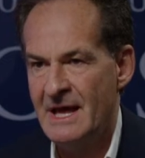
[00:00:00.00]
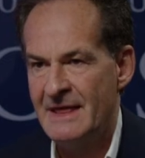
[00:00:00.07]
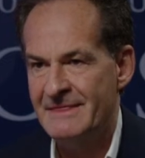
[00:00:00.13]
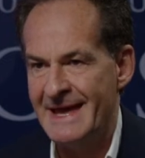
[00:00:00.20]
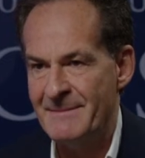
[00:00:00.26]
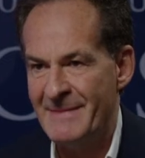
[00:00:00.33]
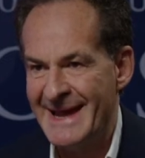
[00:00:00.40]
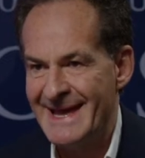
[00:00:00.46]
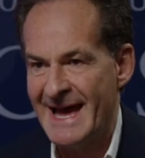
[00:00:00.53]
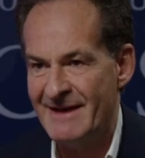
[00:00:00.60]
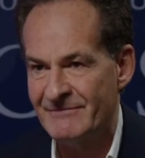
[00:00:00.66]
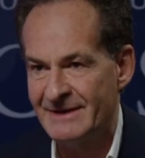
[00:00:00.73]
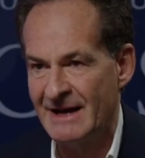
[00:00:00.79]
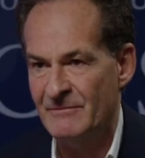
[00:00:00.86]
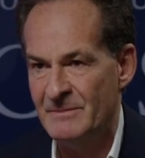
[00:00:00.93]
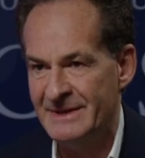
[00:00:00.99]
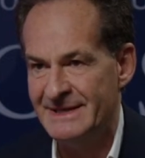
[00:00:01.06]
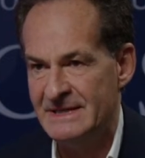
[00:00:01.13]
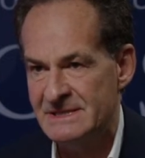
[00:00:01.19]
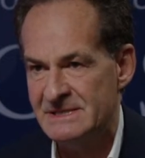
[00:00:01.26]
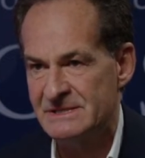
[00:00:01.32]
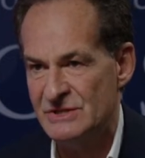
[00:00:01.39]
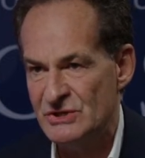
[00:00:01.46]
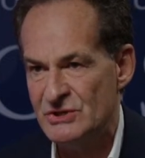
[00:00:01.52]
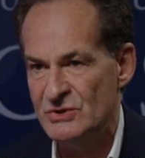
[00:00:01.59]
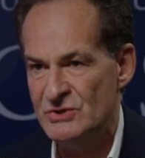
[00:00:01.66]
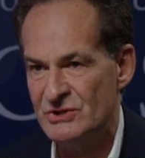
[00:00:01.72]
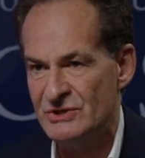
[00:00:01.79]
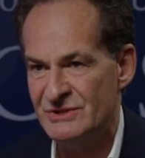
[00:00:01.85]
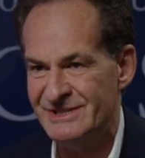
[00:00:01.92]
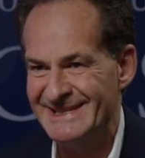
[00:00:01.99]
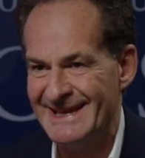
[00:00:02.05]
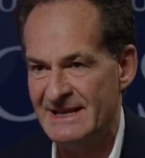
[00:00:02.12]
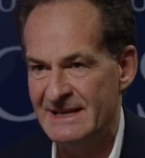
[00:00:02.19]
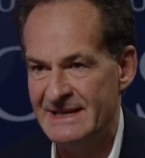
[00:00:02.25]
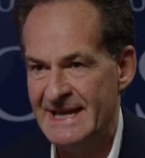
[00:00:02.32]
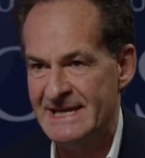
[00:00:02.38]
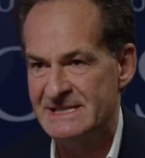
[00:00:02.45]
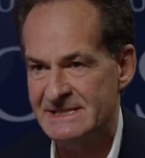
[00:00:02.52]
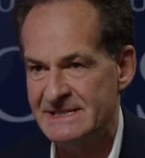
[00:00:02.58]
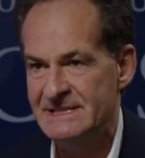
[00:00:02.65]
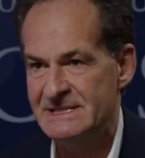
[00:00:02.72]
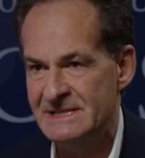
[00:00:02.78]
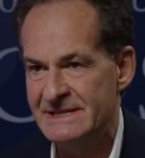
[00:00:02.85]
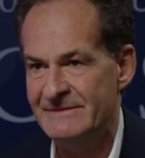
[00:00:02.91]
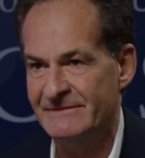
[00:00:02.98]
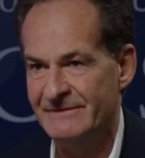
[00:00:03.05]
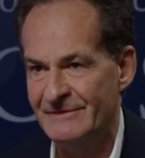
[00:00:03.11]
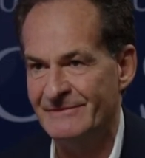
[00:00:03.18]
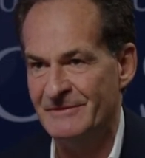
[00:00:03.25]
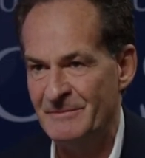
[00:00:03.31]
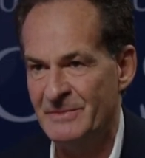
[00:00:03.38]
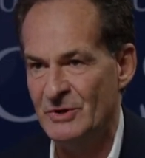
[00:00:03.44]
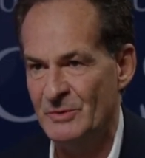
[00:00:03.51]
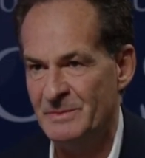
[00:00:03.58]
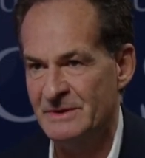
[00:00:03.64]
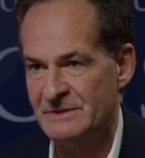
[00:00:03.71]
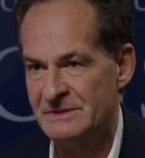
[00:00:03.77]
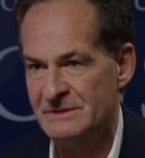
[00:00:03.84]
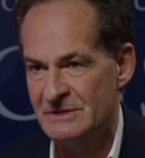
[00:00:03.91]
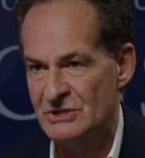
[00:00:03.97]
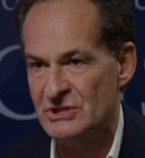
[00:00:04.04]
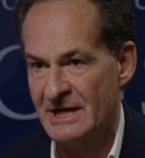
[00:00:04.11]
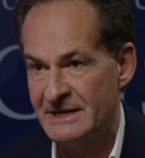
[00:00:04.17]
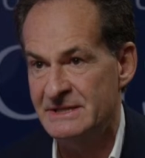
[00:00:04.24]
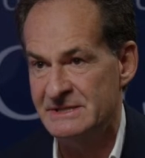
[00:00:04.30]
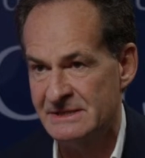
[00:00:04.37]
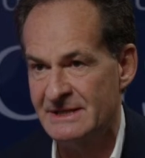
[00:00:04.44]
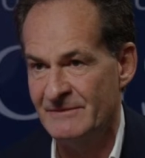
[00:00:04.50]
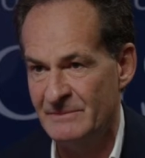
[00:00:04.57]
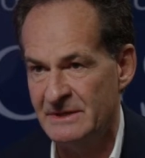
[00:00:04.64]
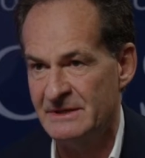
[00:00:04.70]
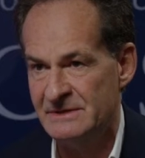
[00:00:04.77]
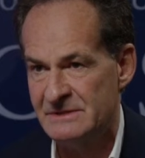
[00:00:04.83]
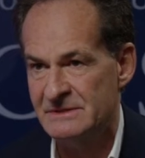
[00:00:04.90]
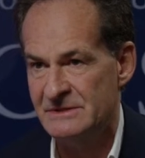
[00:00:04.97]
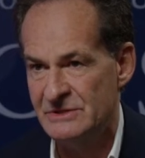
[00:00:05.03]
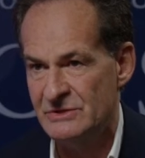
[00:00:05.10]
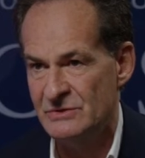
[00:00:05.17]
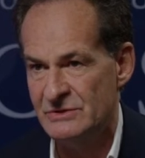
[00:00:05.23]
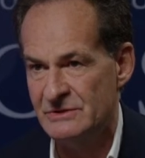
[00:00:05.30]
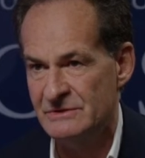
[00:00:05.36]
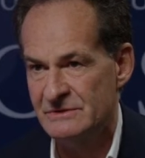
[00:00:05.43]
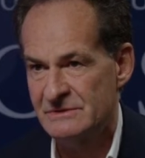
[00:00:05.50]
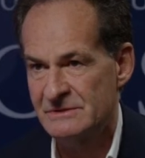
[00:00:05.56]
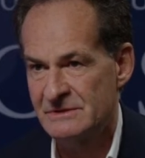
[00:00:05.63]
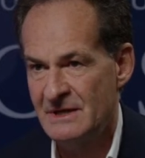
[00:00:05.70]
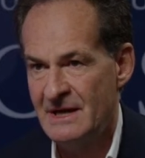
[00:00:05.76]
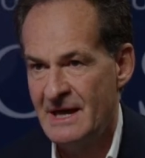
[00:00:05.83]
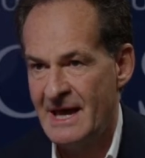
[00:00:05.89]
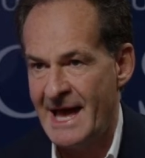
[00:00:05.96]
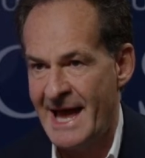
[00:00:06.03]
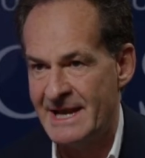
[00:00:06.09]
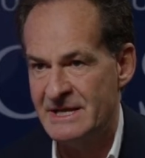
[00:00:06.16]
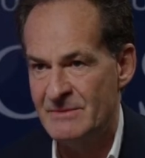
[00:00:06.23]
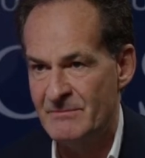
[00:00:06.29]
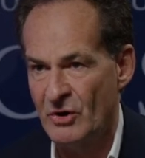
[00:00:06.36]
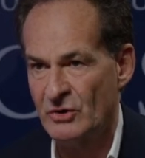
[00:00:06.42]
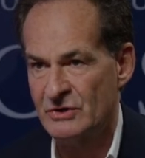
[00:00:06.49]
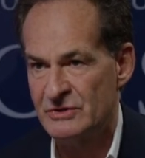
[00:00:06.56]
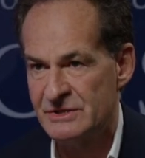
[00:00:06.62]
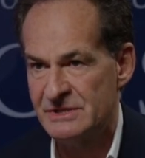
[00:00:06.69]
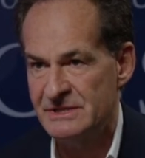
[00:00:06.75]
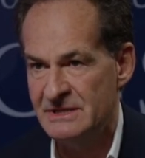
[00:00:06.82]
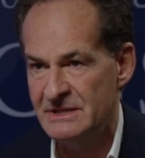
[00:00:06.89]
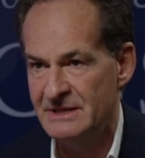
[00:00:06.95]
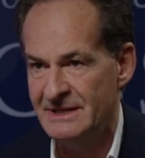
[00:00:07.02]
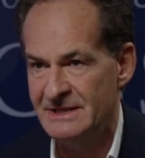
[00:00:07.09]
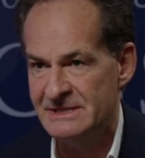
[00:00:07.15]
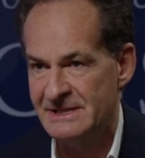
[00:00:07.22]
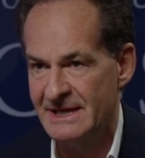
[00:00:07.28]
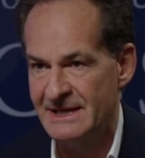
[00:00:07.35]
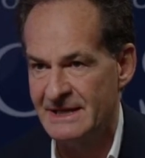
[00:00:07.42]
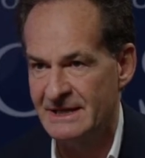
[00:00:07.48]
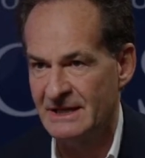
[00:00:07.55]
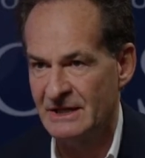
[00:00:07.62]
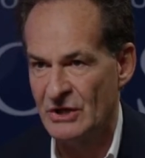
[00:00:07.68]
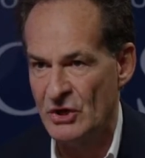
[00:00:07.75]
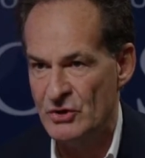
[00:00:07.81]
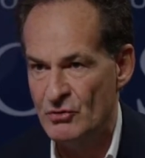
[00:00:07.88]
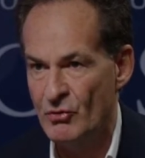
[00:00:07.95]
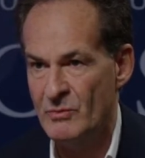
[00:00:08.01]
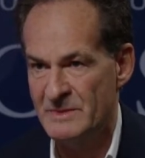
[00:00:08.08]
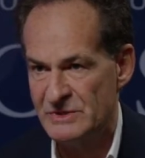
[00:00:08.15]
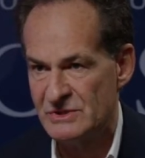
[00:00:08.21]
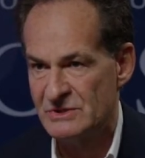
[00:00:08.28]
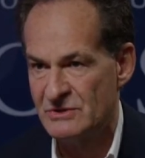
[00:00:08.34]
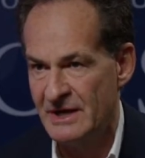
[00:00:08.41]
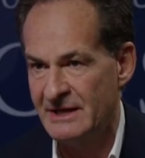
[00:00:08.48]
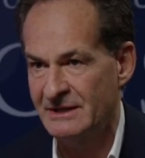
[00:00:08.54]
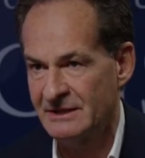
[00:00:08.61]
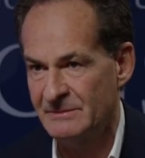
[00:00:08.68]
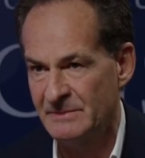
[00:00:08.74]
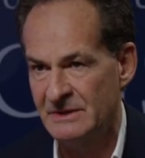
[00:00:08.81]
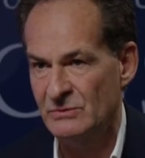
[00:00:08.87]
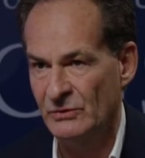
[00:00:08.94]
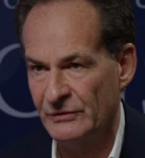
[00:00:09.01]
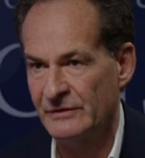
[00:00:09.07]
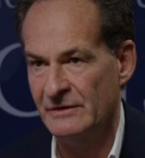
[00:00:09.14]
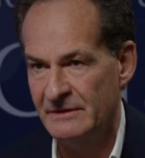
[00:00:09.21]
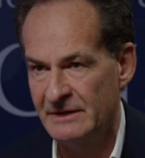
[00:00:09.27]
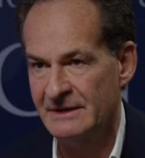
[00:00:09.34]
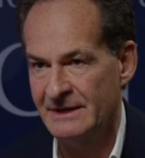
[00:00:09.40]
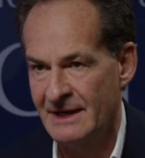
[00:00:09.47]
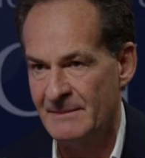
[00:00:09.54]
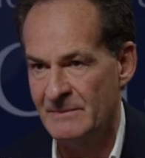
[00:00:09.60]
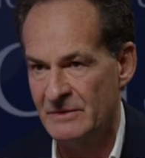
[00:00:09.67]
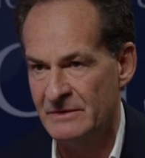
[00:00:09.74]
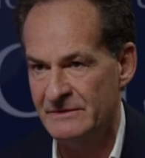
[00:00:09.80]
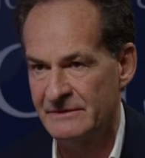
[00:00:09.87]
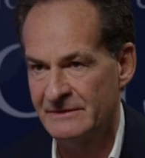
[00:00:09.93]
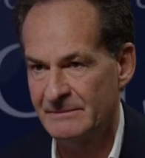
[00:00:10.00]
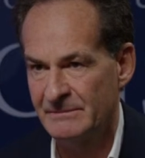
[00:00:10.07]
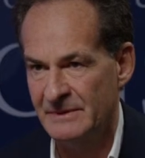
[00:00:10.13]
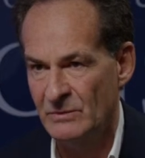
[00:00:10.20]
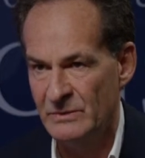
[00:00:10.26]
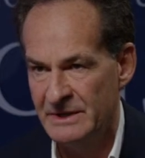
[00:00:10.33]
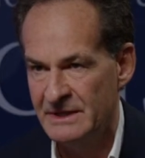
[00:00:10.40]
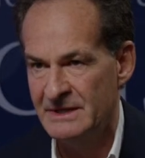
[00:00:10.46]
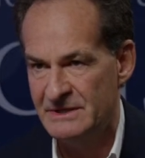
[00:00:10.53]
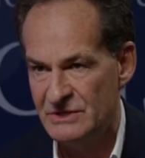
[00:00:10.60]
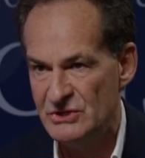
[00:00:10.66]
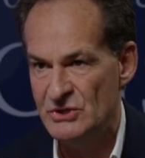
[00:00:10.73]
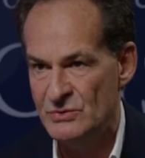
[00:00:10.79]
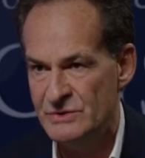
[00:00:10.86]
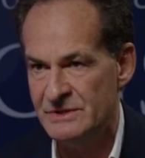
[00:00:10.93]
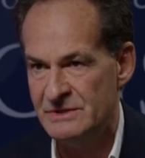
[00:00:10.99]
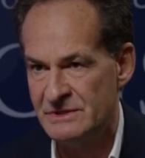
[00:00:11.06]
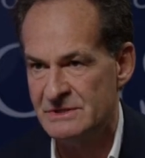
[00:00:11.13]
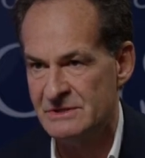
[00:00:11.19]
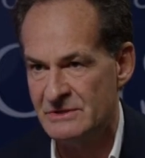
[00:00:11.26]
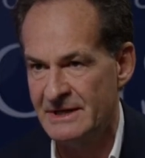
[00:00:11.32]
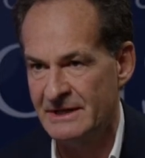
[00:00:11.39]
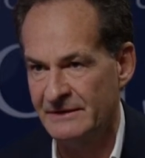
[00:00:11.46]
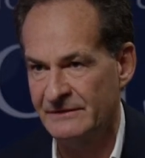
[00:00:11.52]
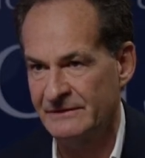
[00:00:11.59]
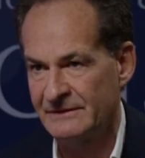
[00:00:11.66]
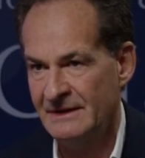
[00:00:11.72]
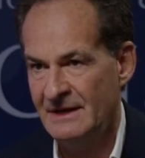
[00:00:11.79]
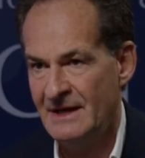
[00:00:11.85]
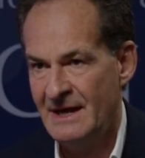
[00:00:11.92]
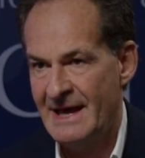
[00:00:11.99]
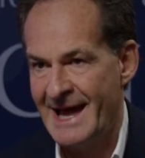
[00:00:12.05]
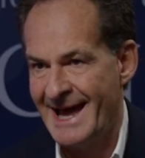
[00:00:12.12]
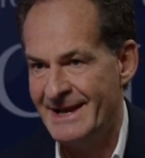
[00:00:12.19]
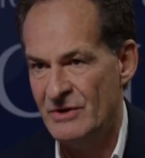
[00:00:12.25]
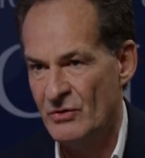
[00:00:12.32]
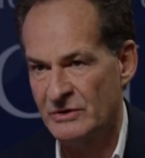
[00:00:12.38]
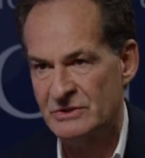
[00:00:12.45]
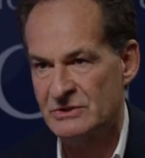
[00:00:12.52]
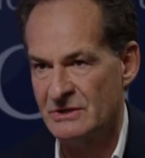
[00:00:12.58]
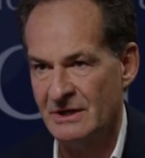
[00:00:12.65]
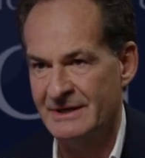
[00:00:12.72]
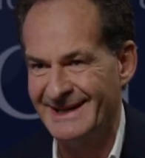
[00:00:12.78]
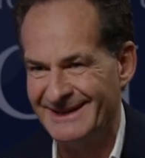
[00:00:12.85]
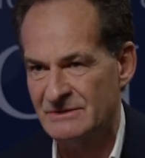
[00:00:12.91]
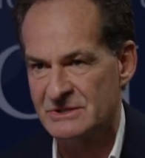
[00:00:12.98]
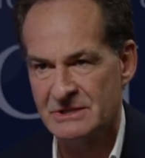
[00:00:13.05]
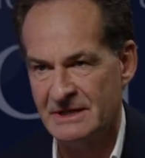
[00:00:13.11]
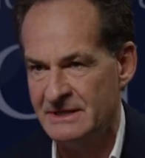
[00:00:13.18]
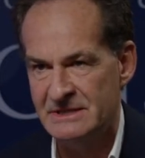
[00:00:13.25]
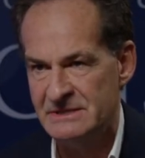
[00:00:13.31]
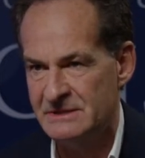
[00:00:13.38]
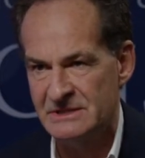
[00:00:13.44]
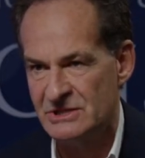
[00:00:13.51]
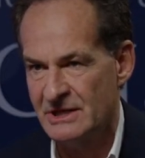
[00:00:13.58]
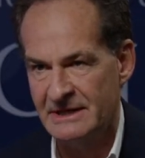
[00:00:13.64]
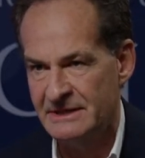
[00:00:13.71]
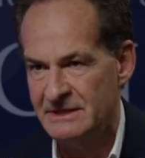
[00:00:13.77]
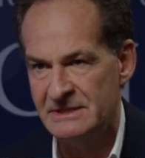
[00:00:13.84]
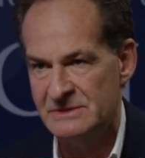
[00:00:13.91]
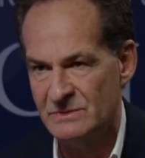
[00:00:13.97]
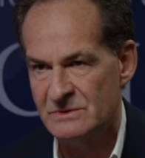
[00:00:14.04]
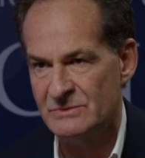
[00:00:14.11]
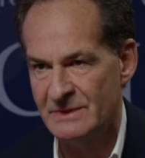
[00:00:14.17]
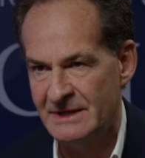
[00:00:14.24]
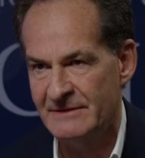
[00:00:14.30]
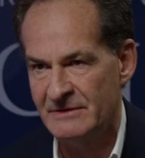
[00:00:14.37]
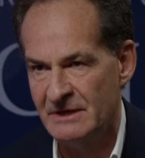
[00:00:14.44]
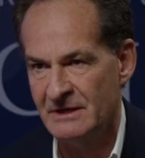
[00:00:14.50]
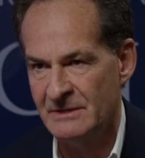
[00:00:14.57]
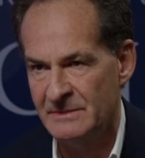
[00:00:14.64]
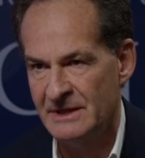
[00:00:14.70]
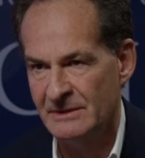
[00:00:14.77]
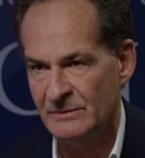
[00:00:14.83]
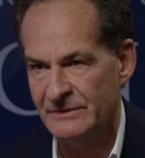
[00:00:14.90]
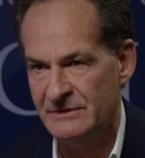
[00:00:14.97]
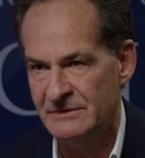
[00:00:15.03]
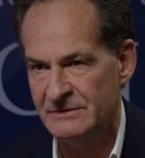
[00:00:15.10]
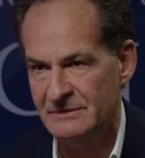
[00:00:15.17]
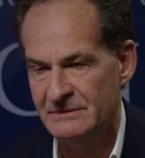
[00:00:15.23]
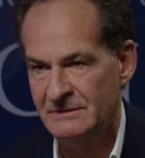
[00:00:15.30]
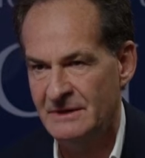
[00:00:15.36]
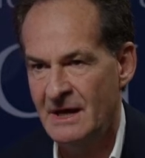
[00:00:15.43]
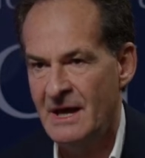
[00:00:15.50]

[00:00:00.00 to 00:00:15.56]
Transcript: They may have government institutions that are less easily fit for purpose than Chinese government institutions, and democracy is a enormous strength, but also an encumbrance. But we need to use its strengths and not try and out Chinese the Chinese, which we're never going to be able to do.